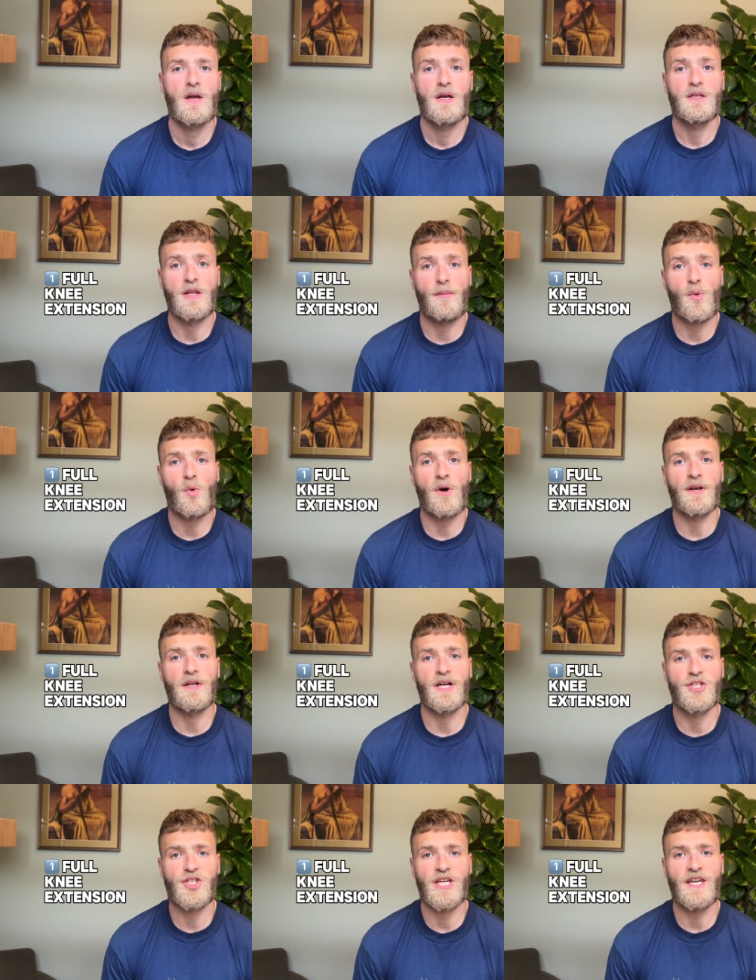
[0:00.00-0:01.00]
Number 1,
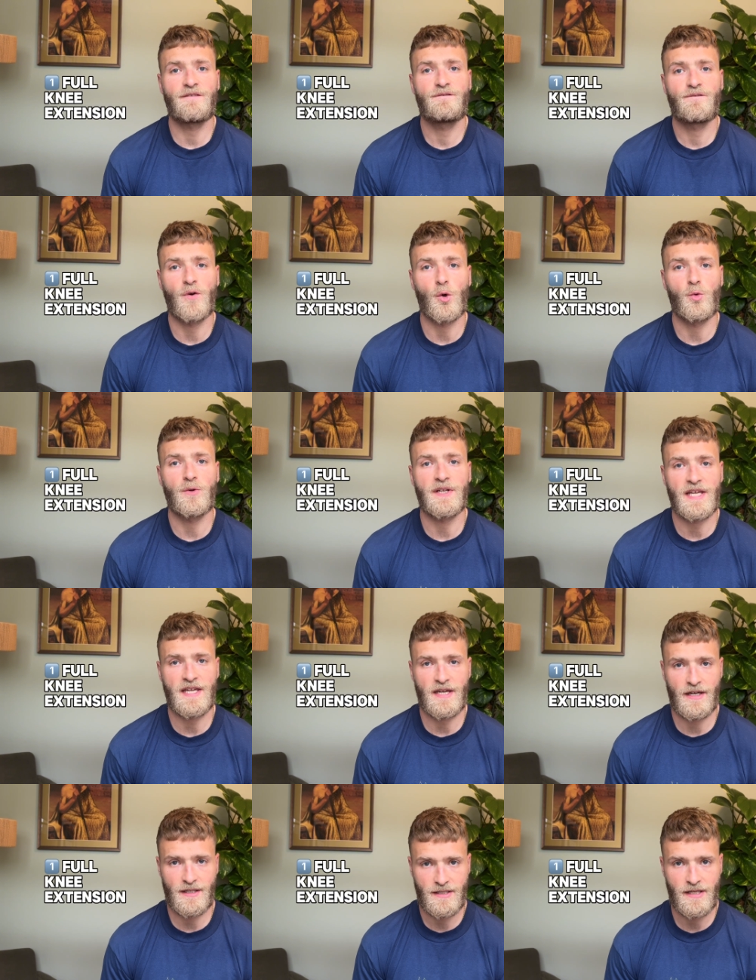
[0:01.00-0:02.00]
achieve full knee
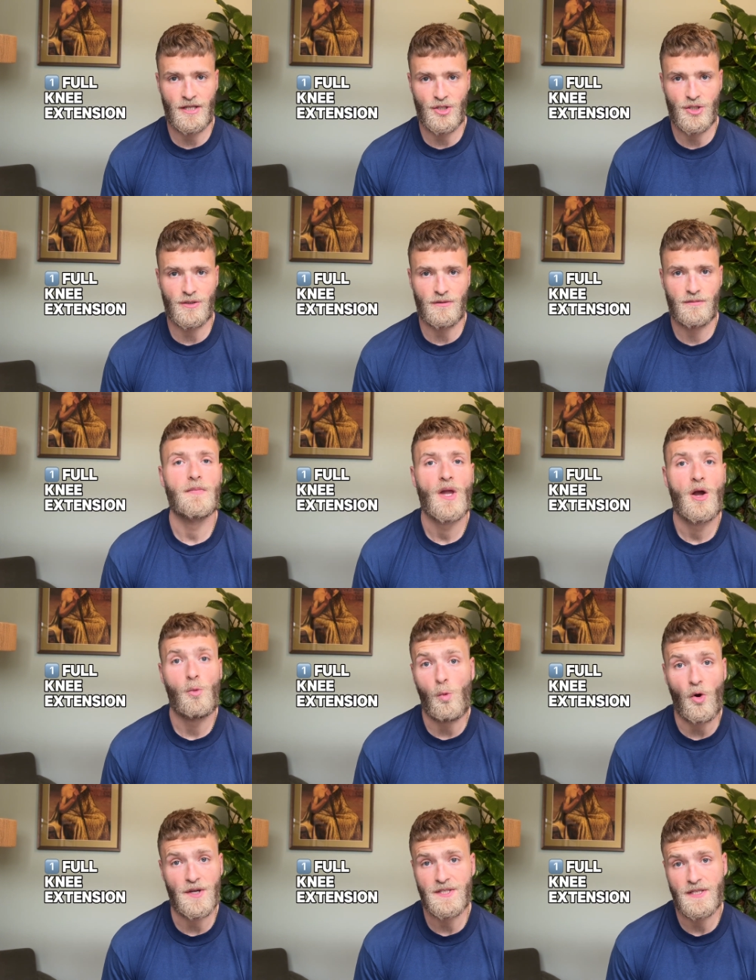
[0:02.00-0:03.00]
extension.
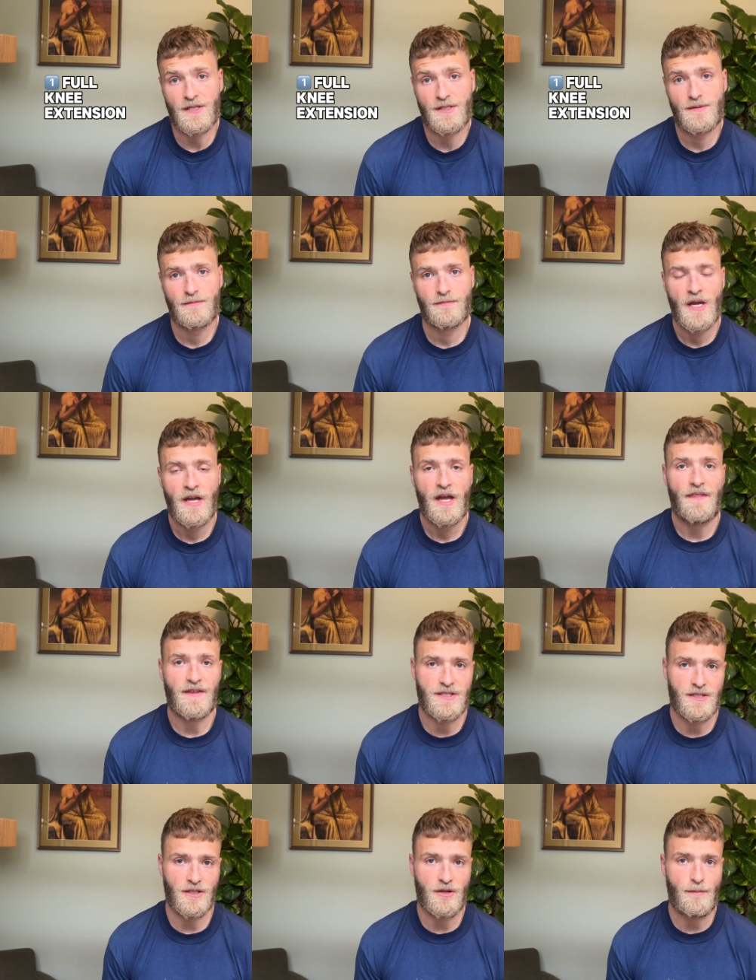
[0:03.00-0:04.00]
What is this? This
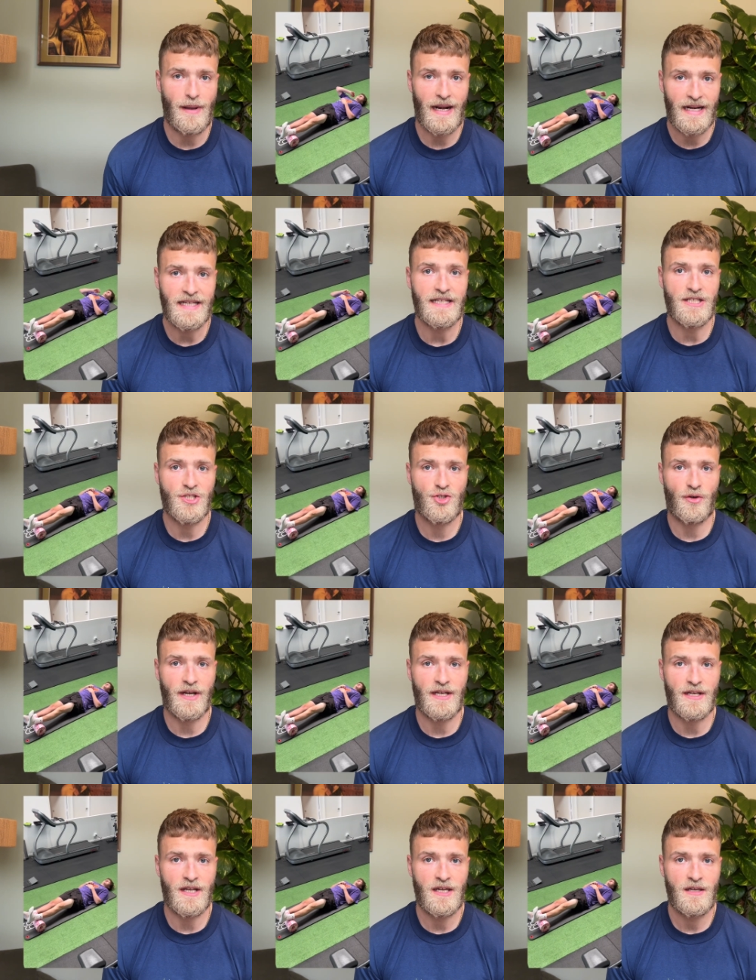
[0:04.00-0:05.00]
is a completely straight
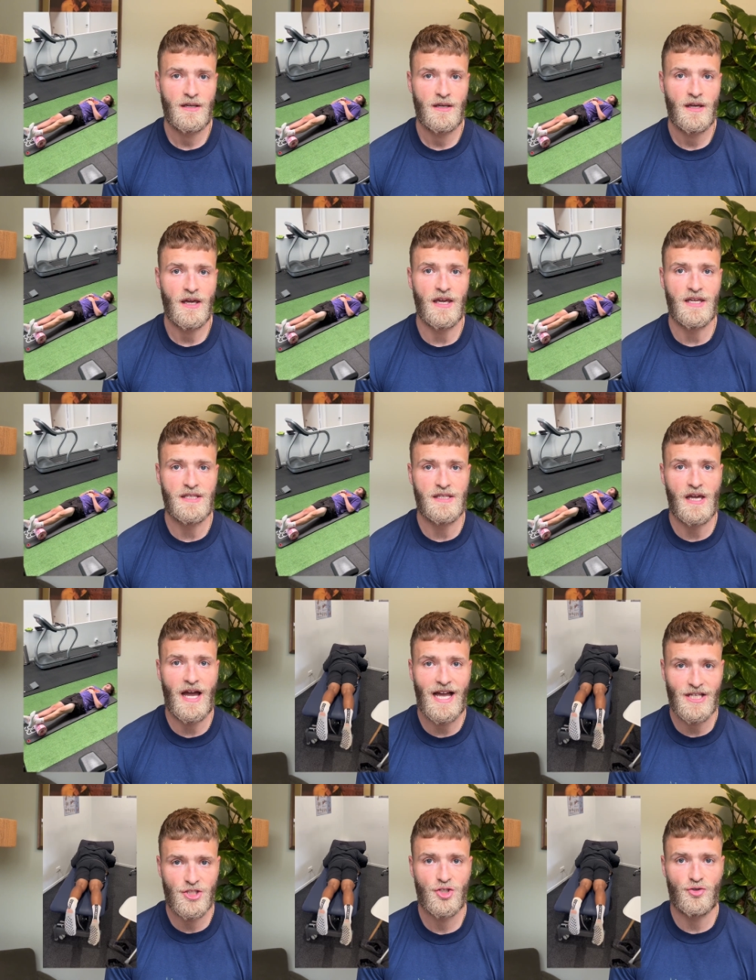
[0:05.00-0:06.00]
knee. It is
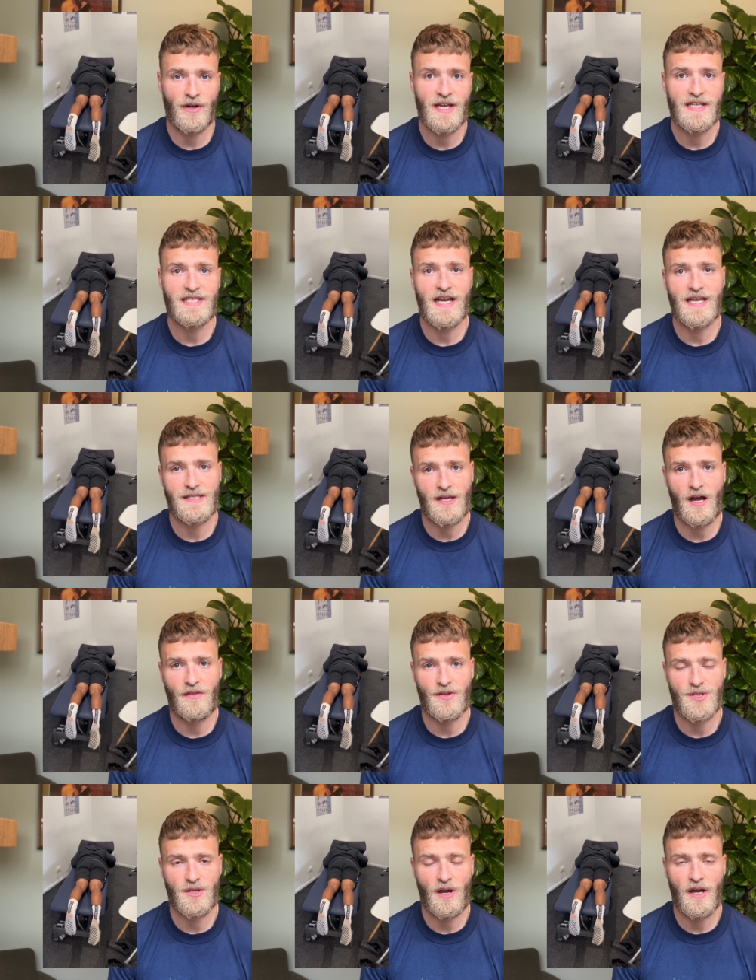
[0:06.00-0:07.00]
as straight as the other
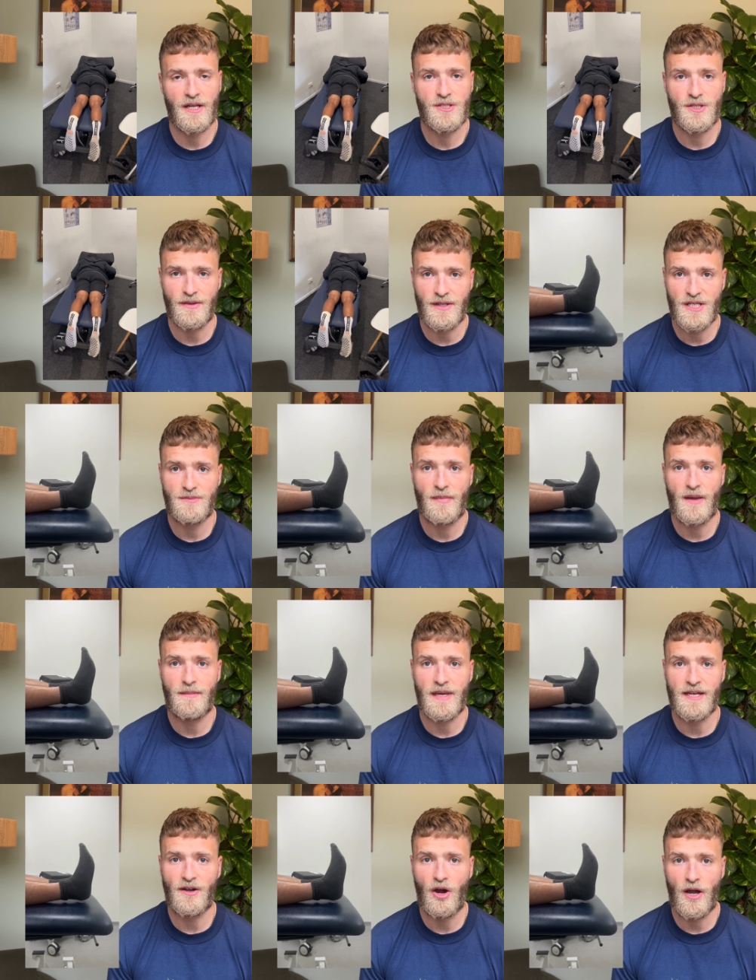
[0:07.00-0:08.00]
side, so this may mean
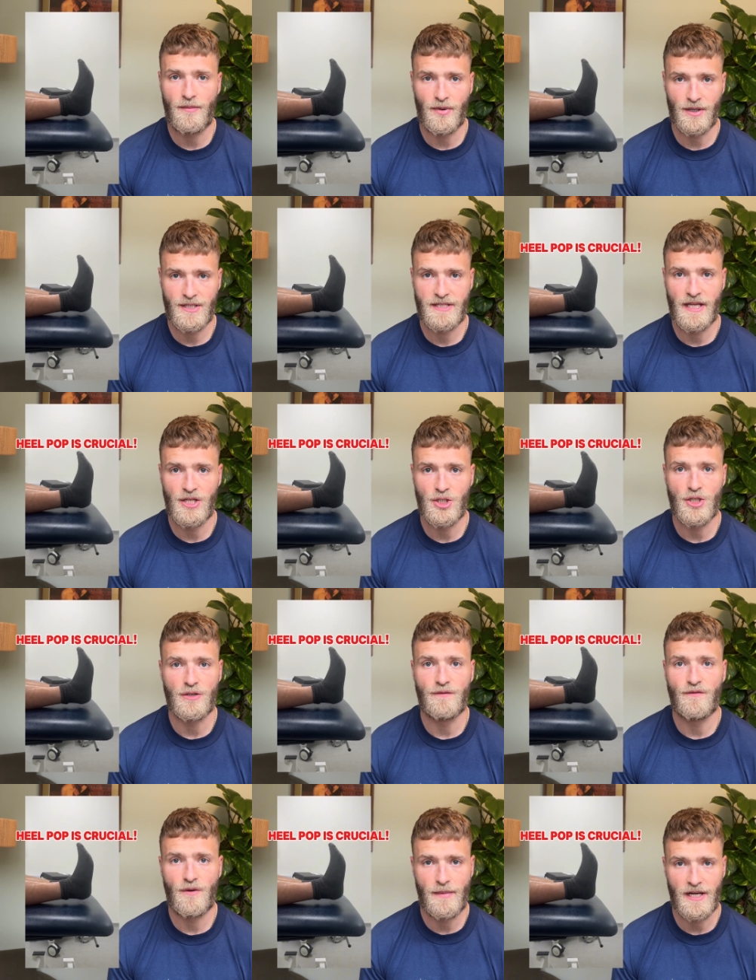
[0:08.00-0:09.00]
hyperextension
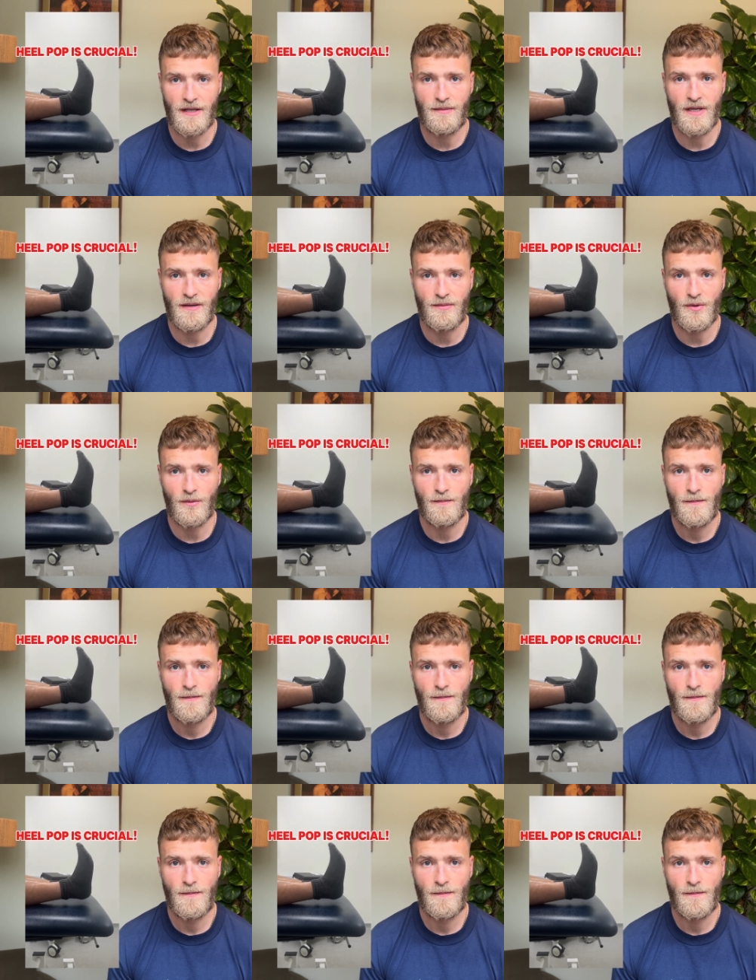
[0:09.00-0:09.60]
for many people.